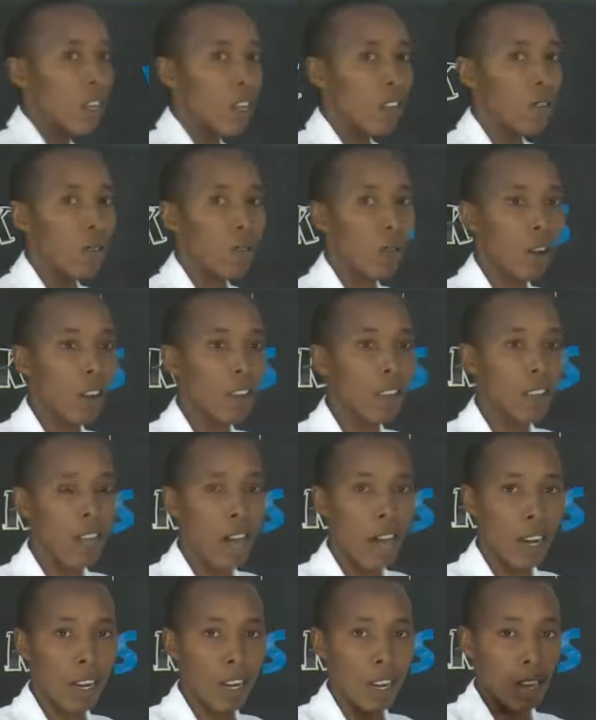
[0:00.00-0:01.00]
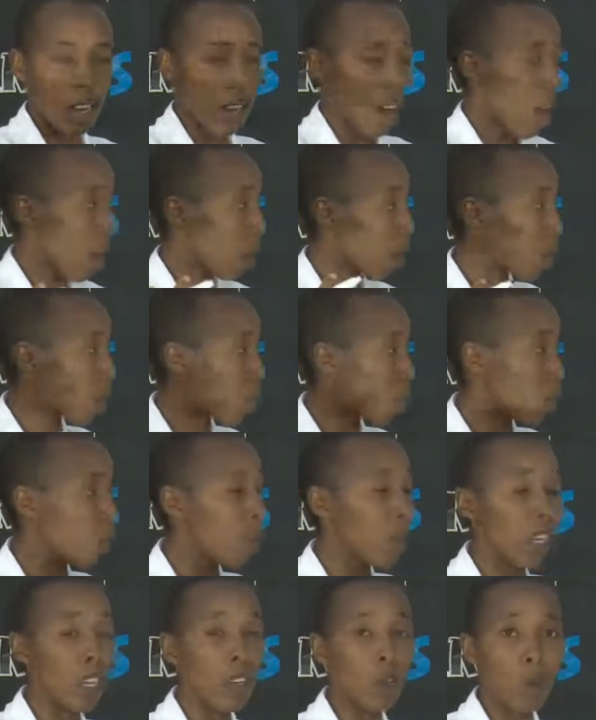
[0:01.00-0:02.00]
these salts are
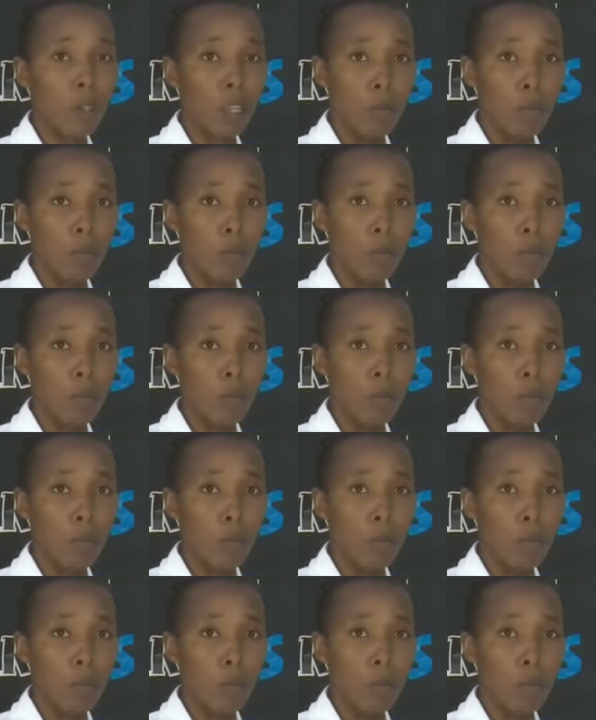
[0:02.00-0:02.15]
absorbed into